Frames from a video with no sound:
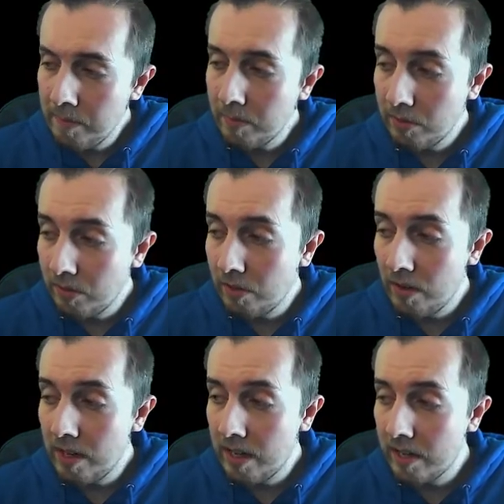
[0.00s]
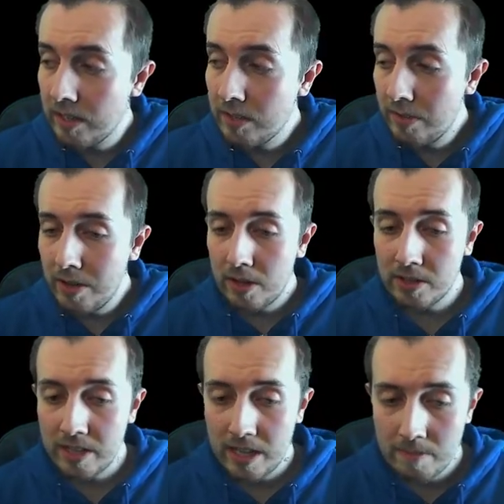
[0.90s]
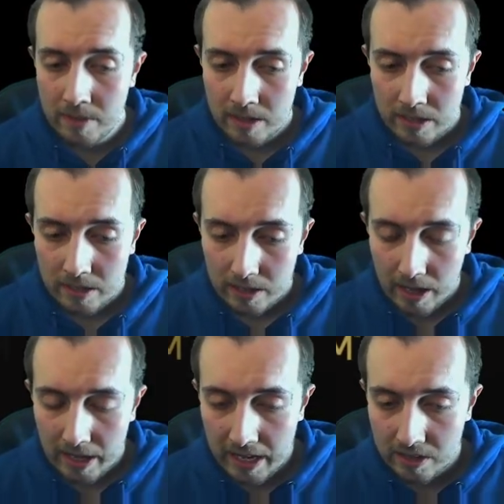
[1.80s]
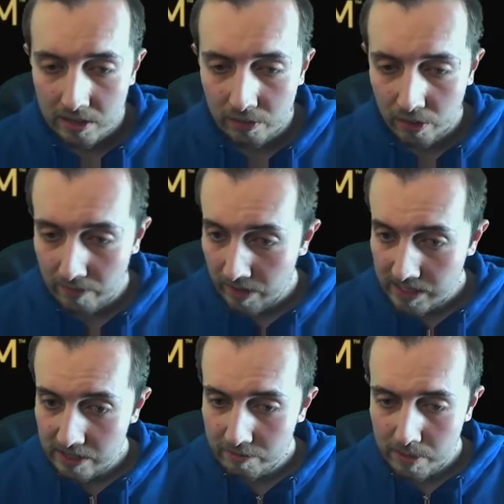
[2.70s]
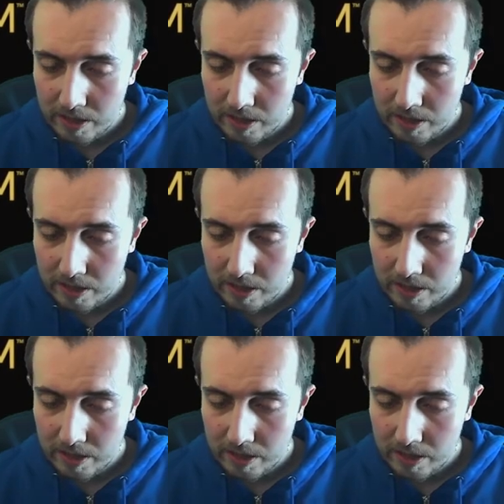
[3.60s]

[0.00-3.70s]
It's a very nice team. Again, not very inventive, but